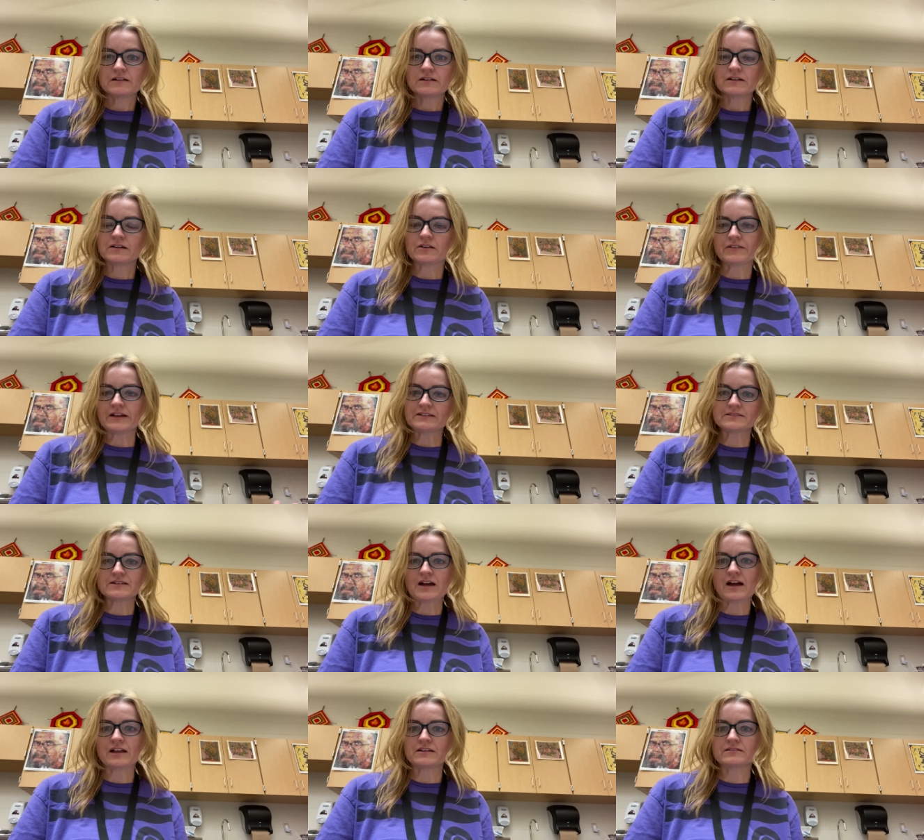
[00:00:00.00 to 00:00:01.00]
you know, that's
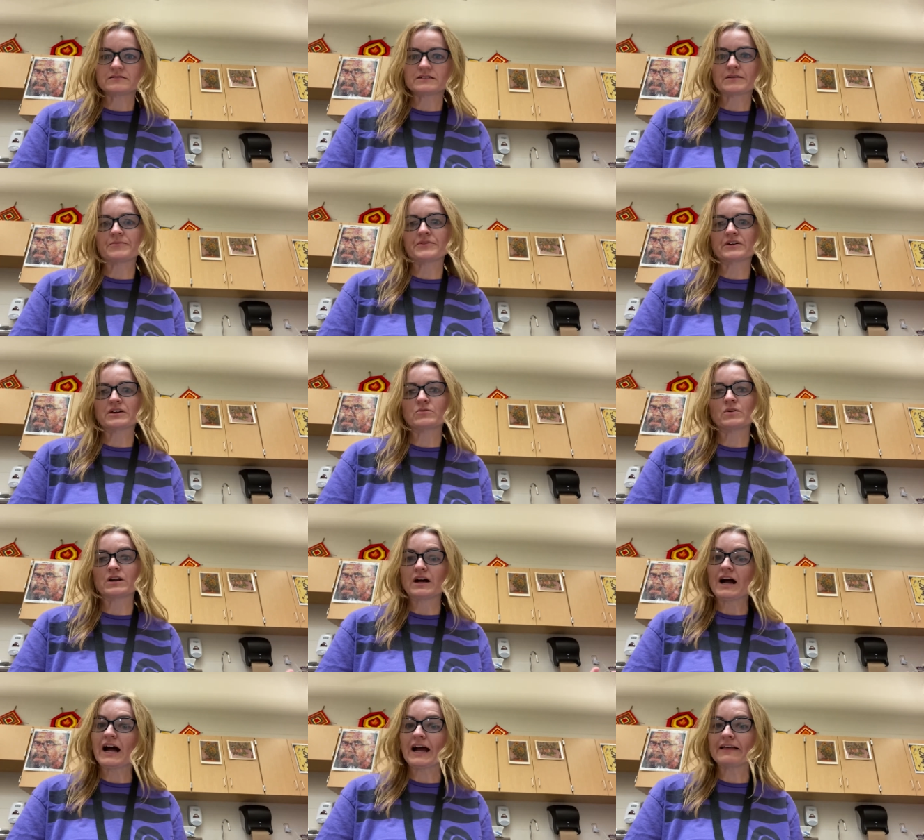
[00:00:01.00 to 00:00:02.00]
not something you want to
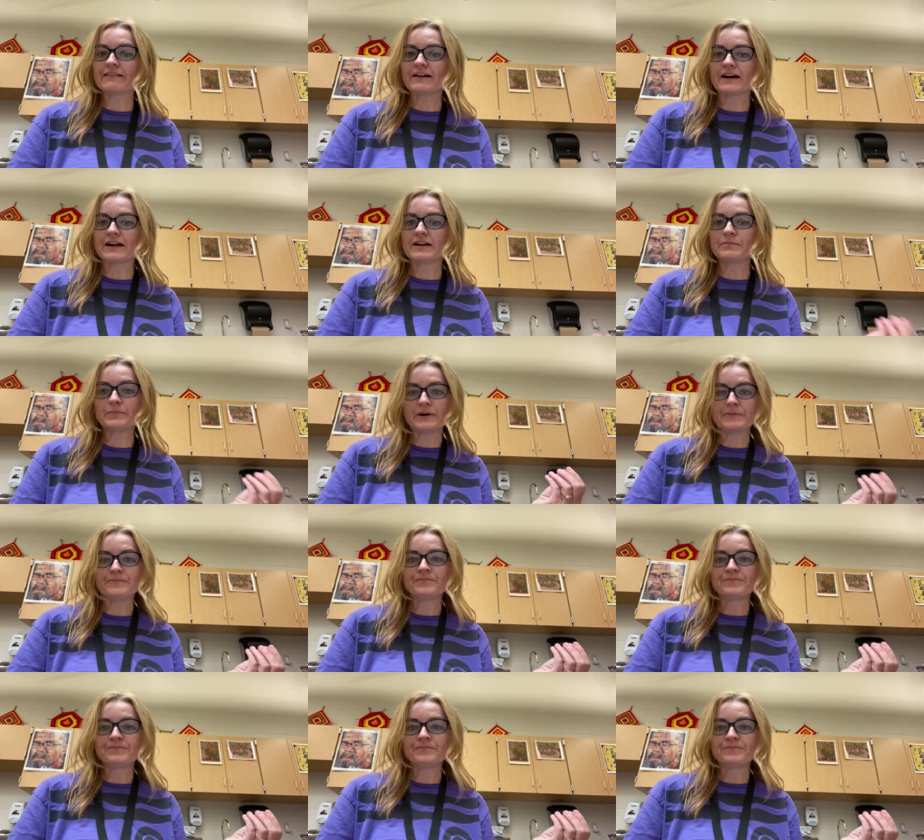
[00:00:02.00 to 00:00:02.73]
highlight. But